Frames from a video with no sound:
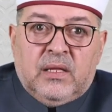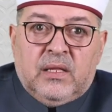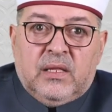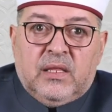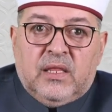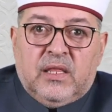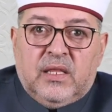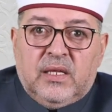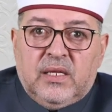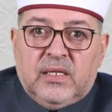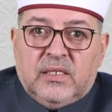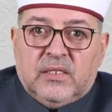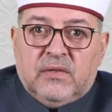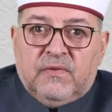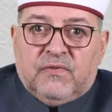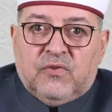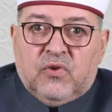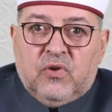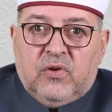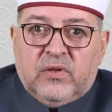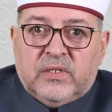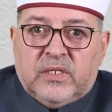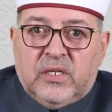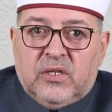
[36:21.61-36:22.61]
These, of
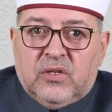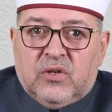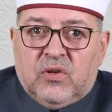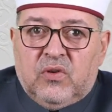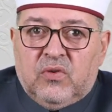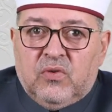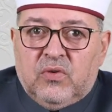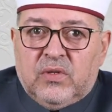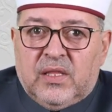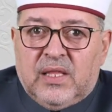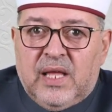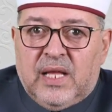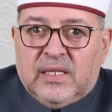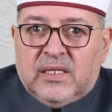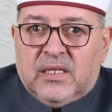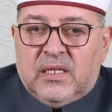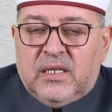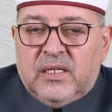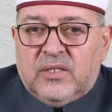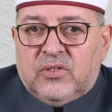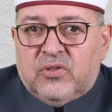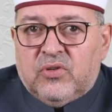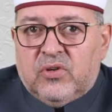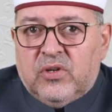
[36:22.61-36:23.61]
course, include that
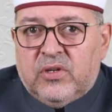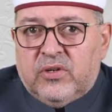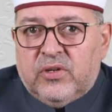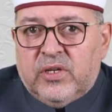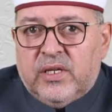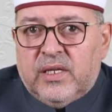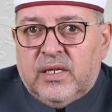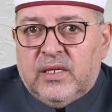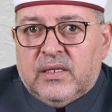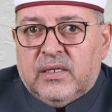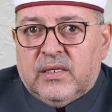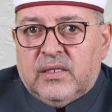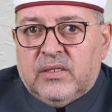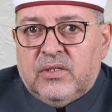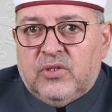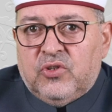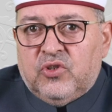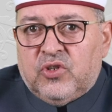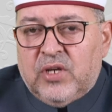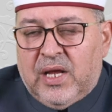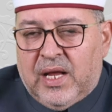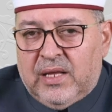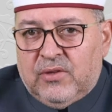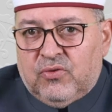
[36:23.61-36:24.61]
literary
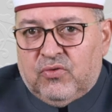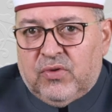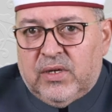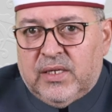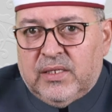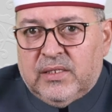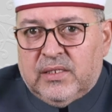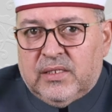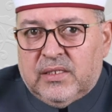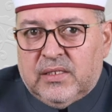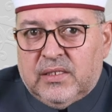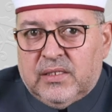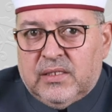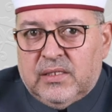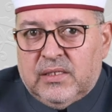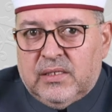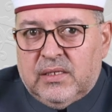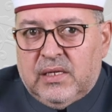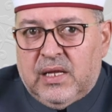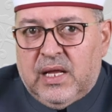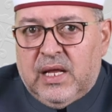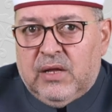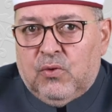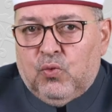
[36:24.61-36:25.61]
genres,
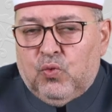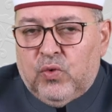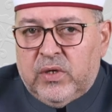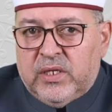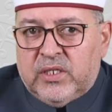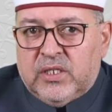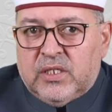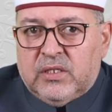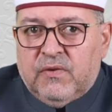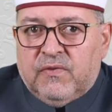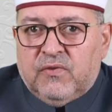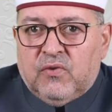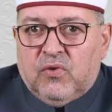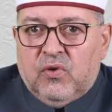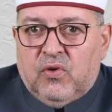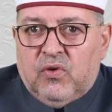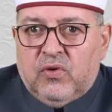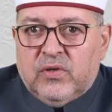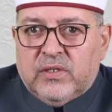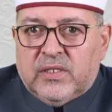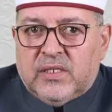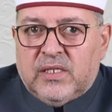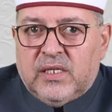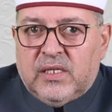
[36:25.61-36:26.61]
which, of
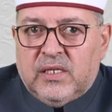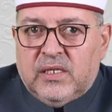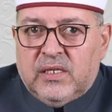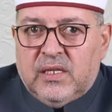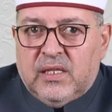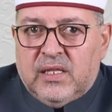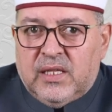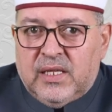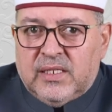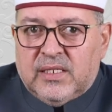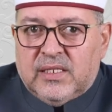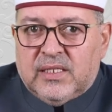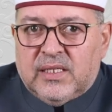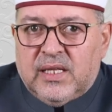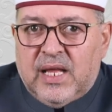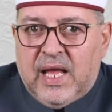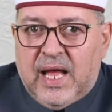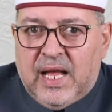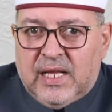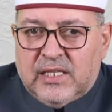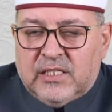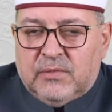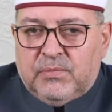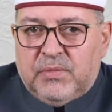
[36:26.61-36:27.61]
course, here, this
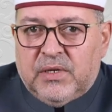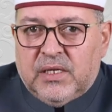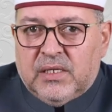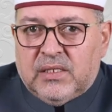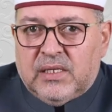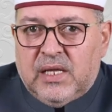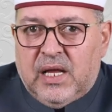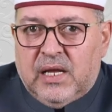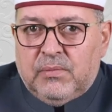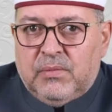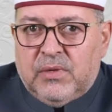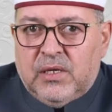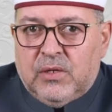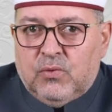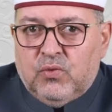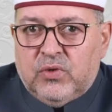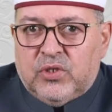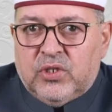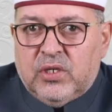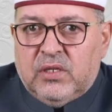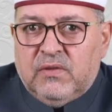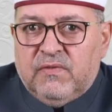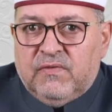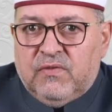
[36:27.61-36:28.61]
aspect, I mean,
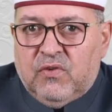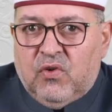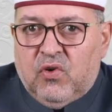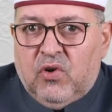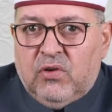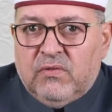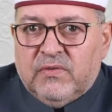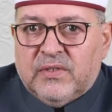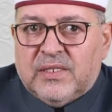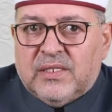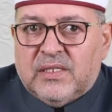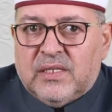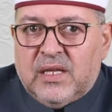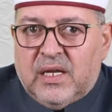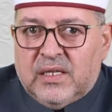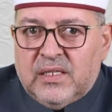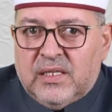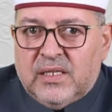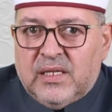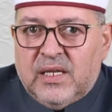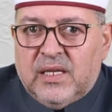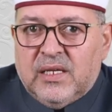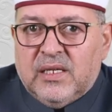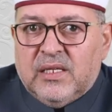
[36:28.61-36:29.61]
which involves
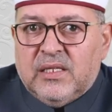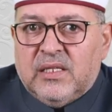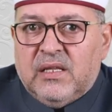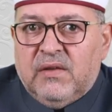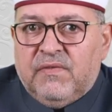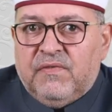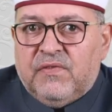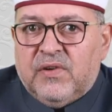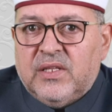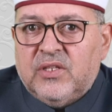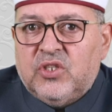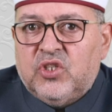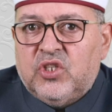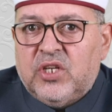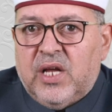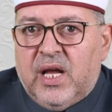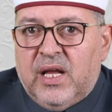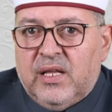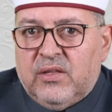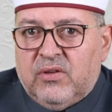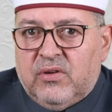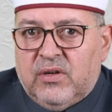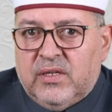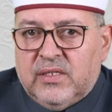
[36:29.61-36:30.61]
studying different
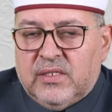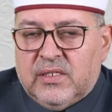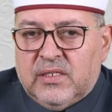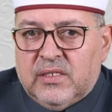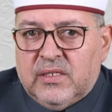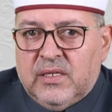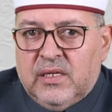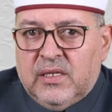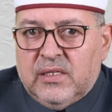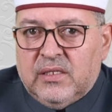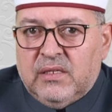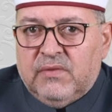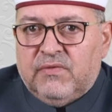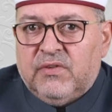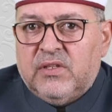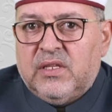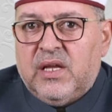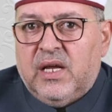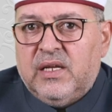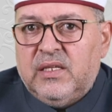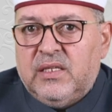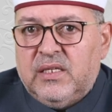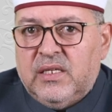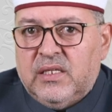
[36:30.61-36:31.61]
genres, different
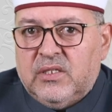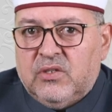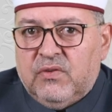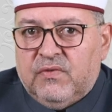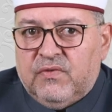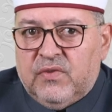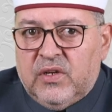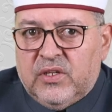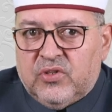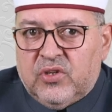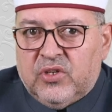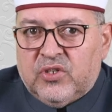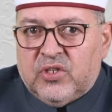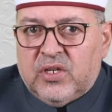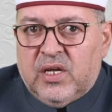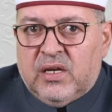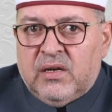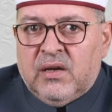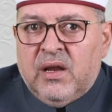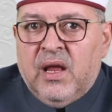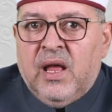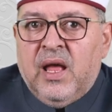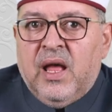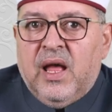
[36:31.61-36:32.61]
ideas of
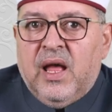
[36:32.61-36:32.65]
literature